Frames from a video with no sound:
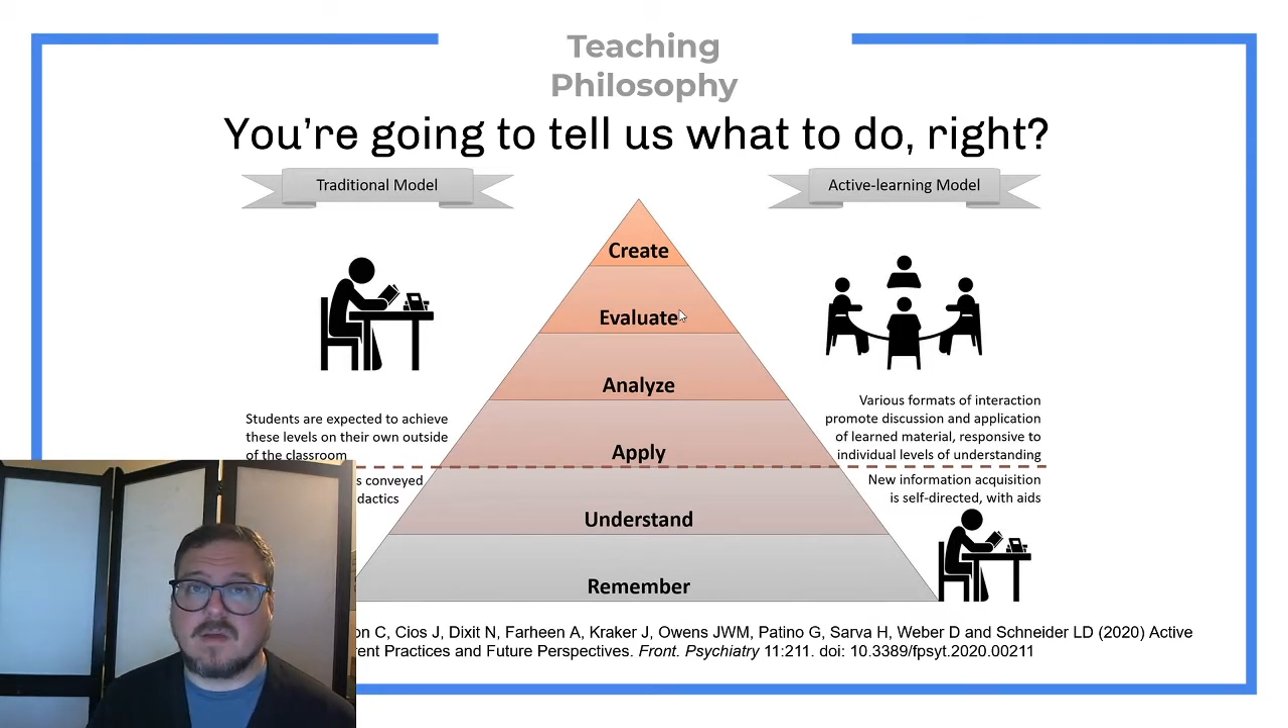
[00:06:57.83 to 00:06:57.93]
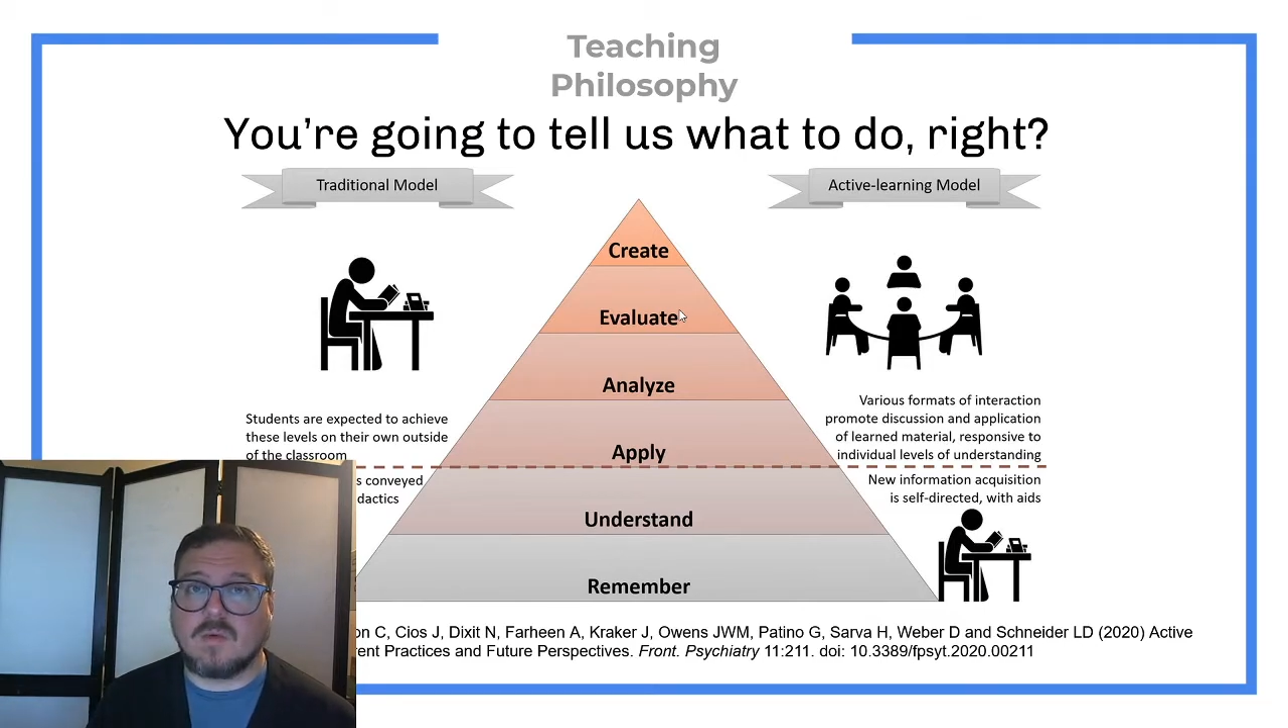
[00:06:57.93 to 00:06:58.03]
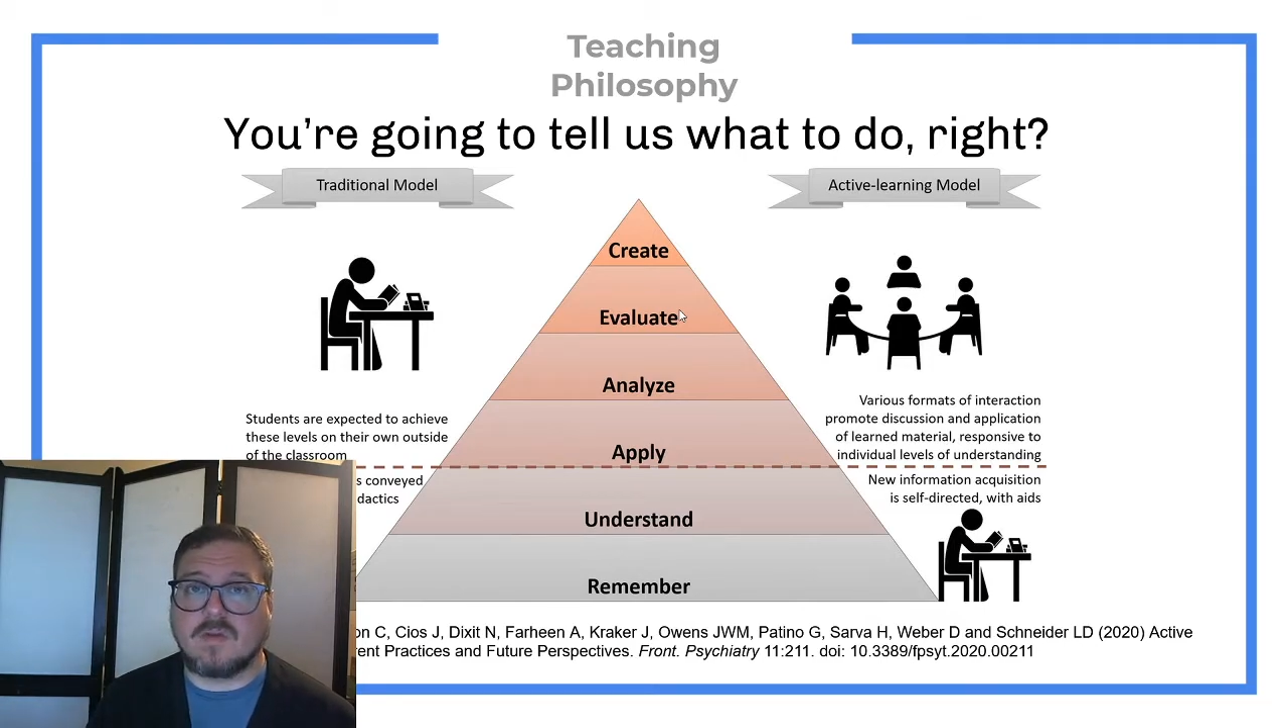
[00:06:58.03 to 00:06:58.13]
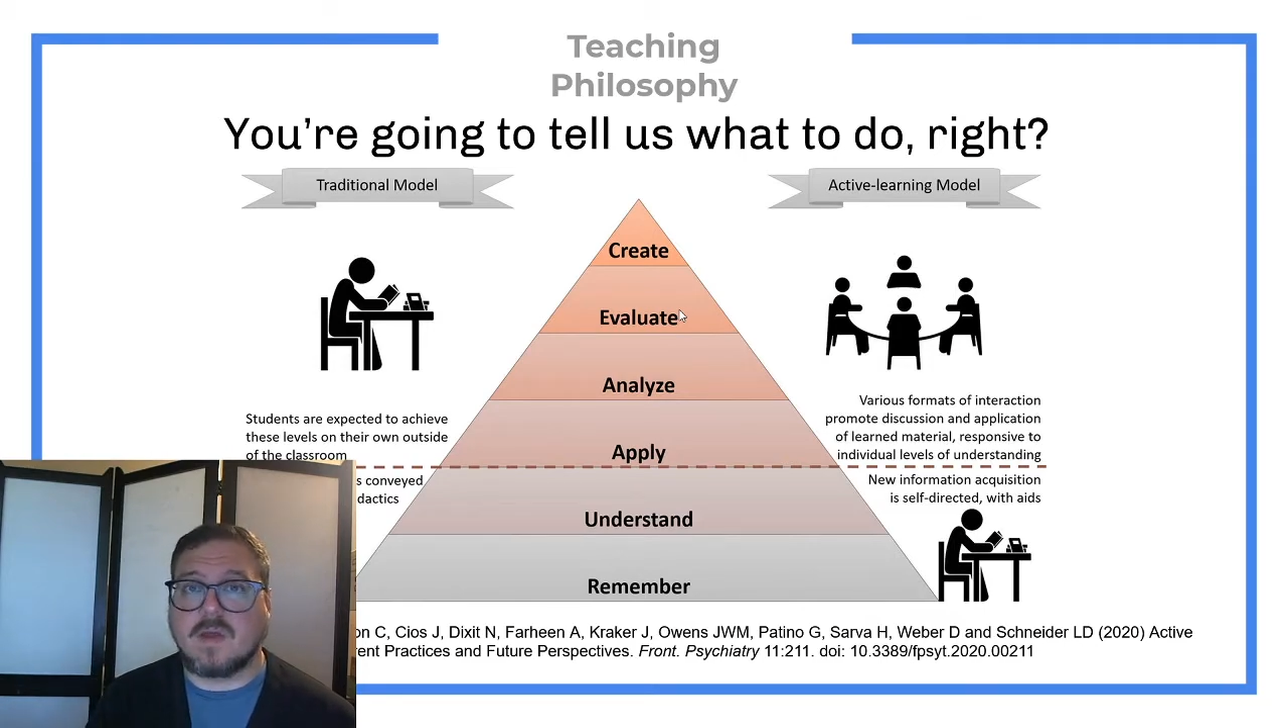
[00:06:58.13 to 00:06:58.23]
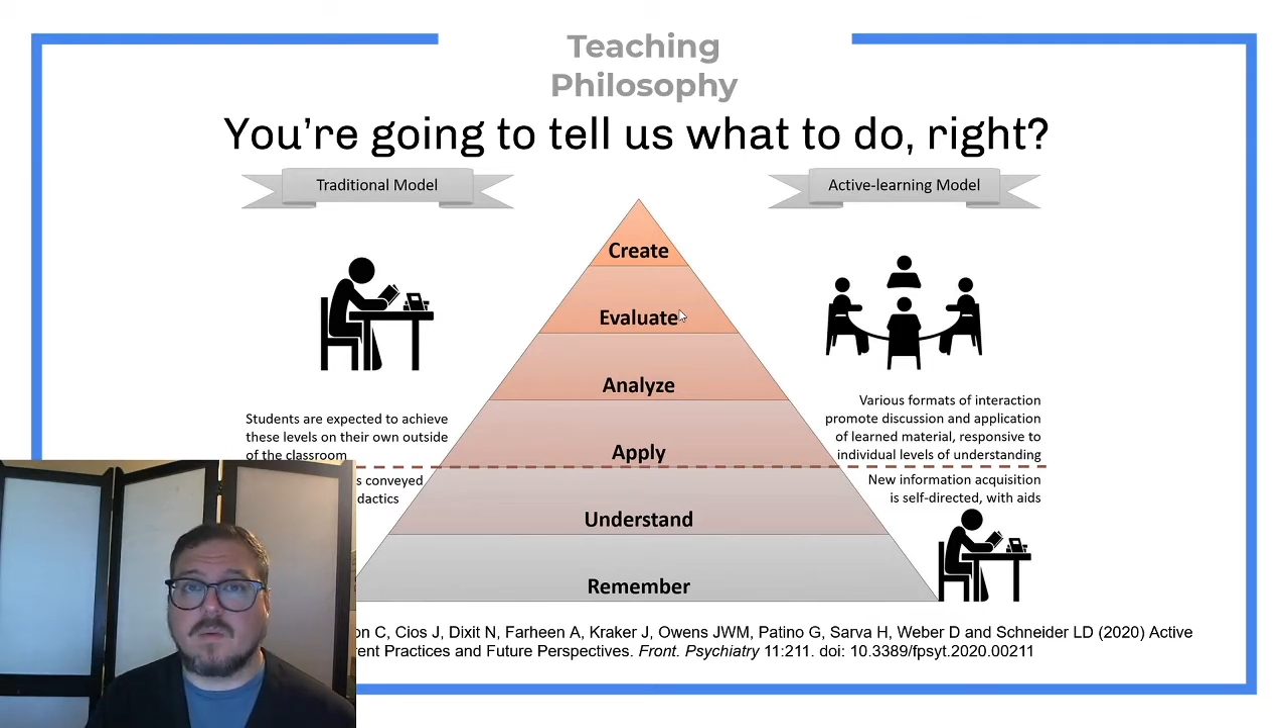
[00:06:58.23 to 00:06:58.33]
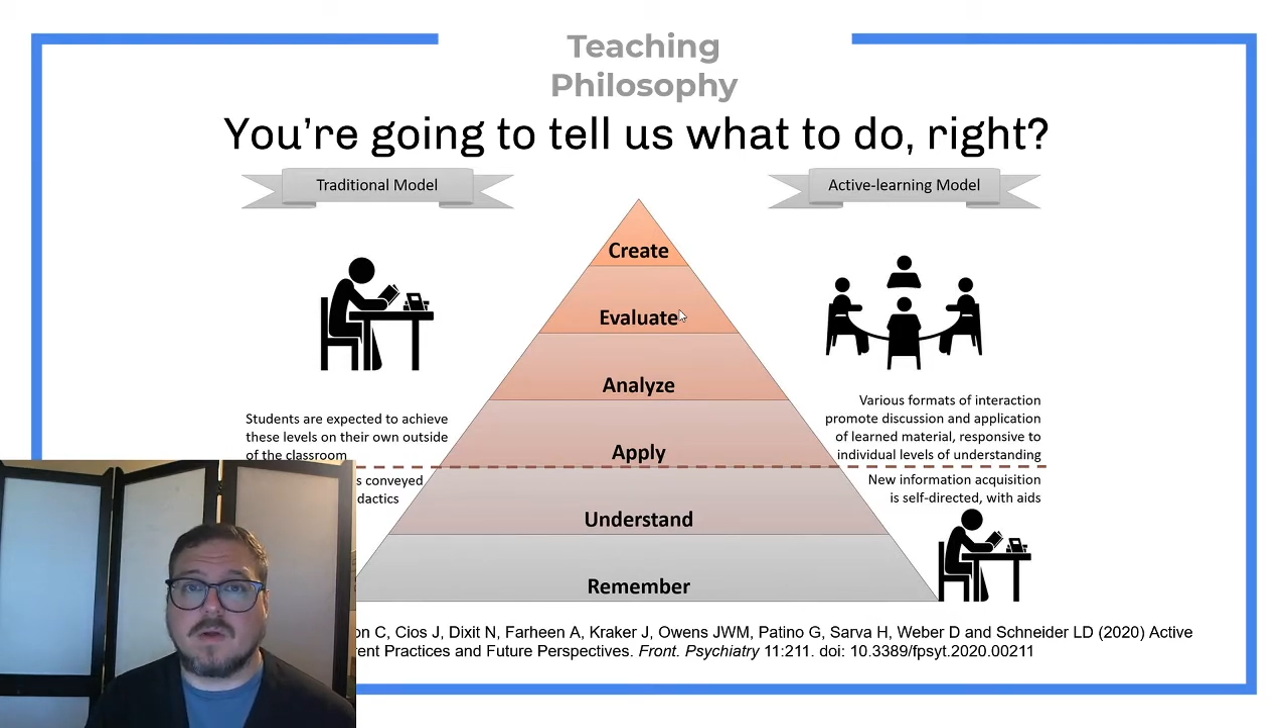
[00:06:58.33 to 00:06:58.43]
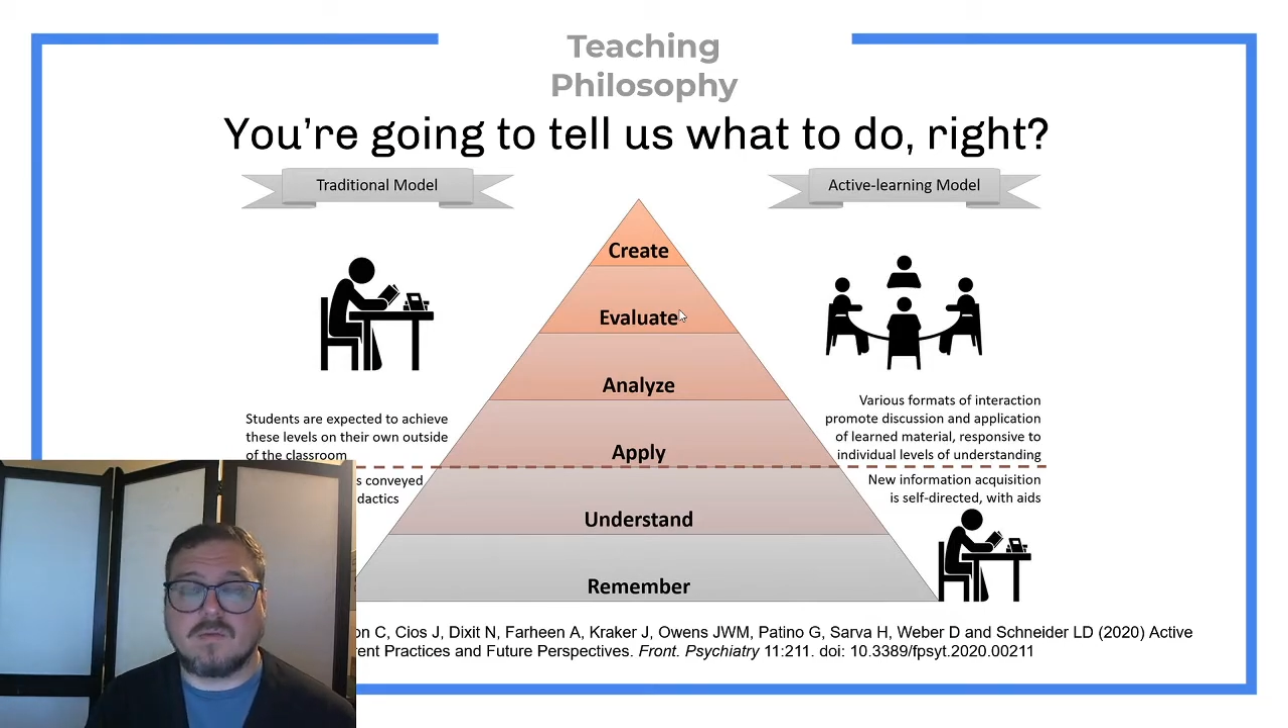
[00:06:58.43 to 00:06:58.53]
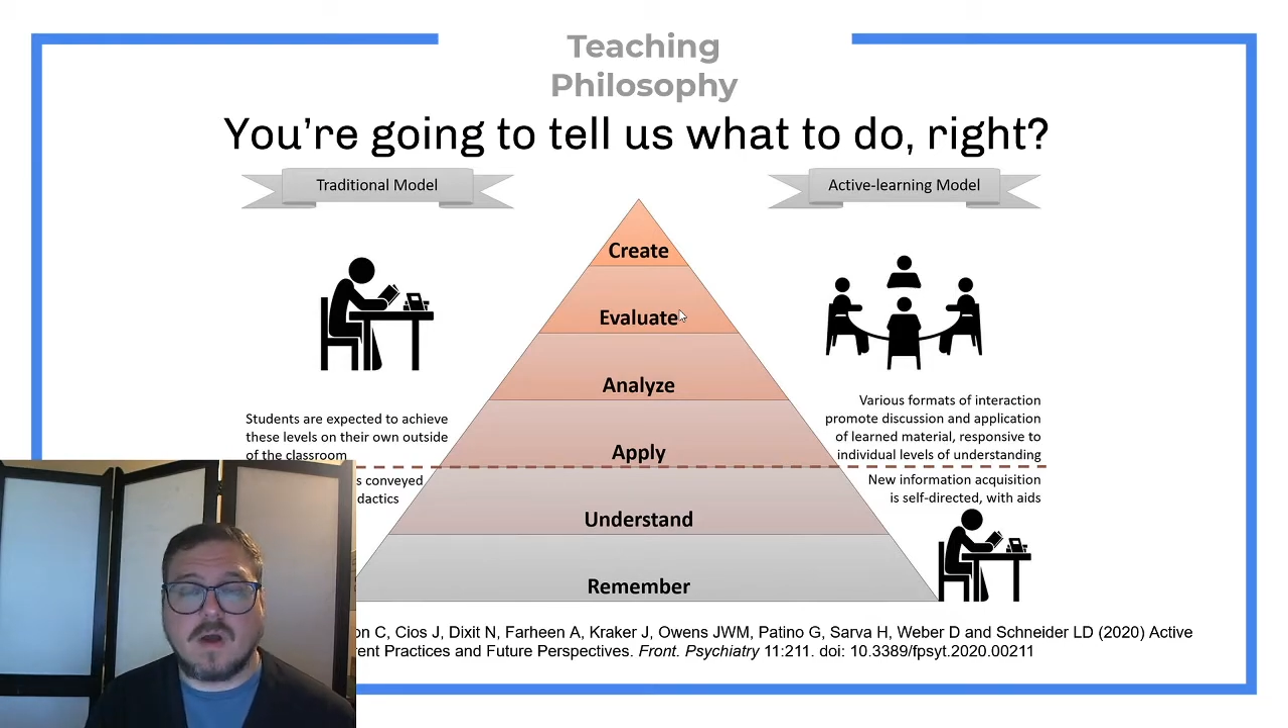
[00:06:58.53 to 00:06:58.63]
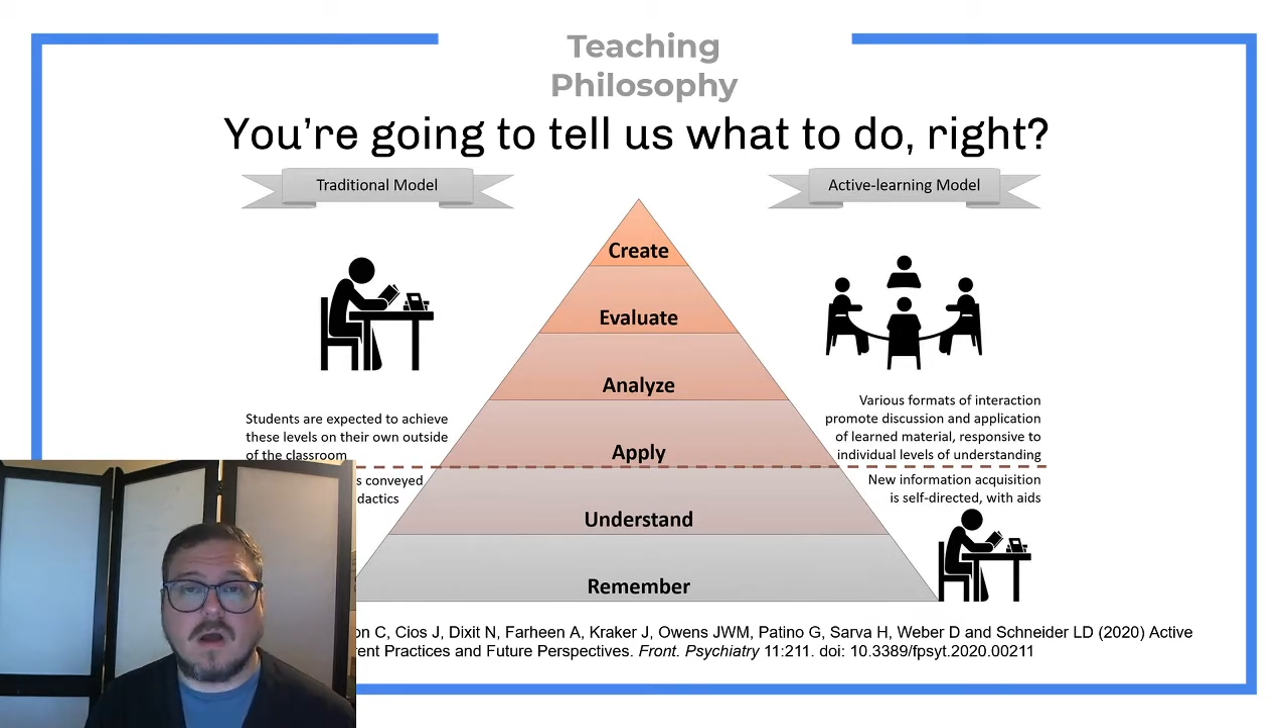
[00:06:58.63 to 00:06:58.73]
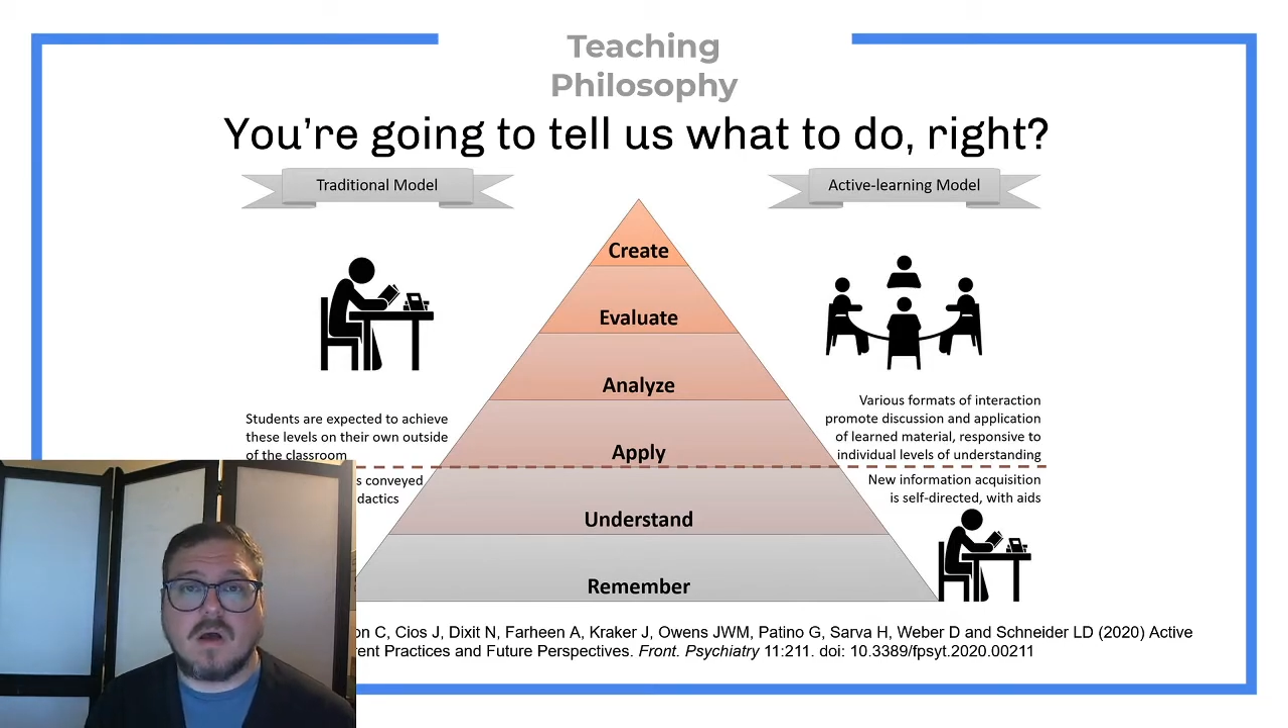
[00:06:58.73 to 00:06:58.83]
where they went
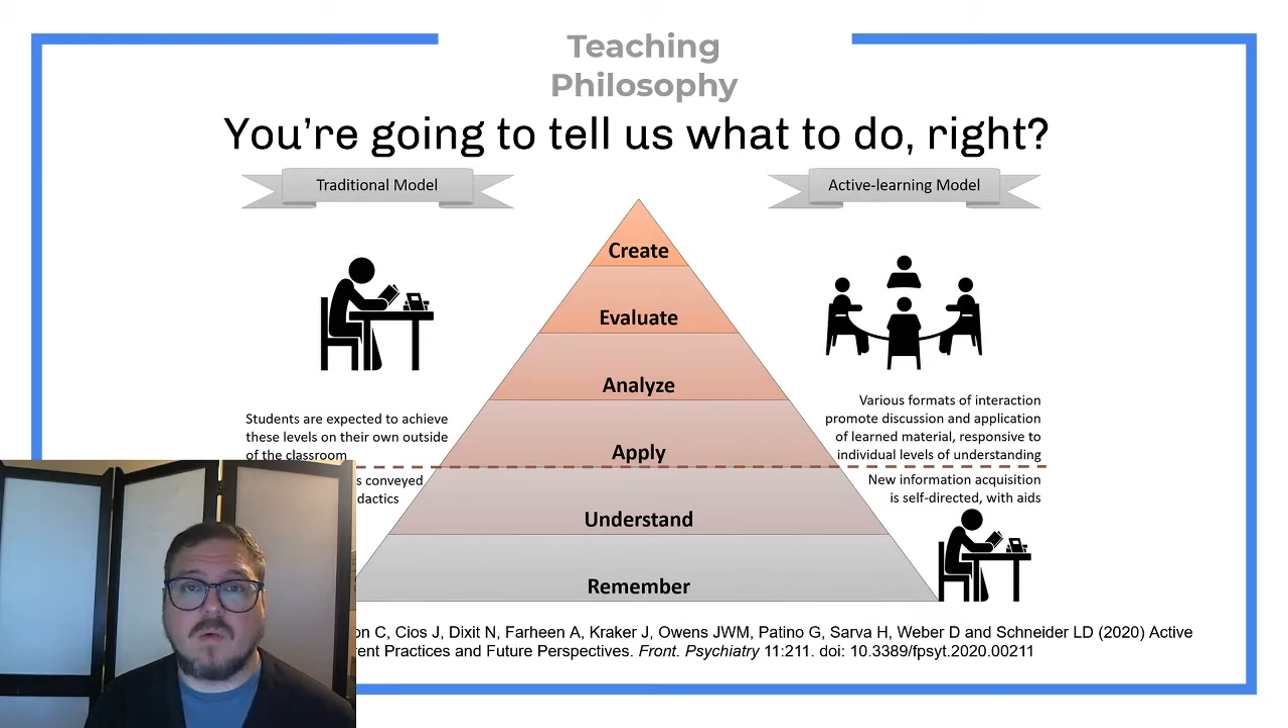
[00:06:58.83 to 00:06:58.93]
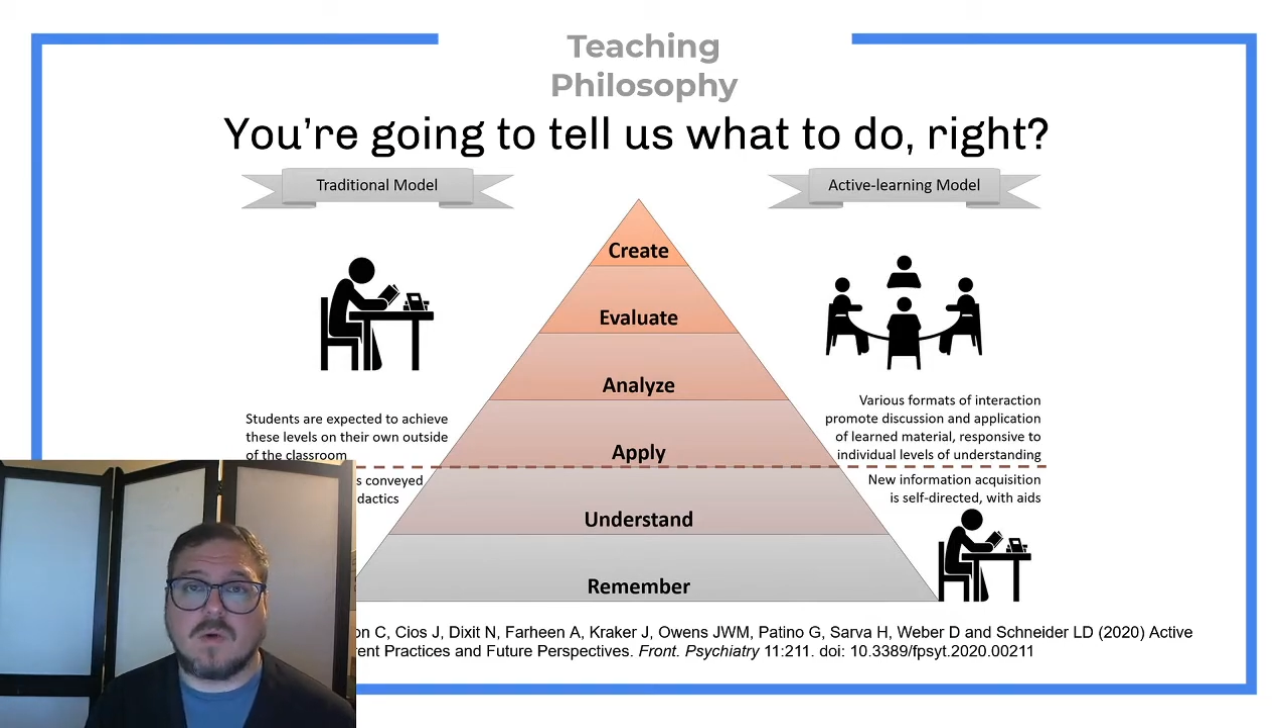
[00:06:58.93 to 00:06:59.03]
wrong,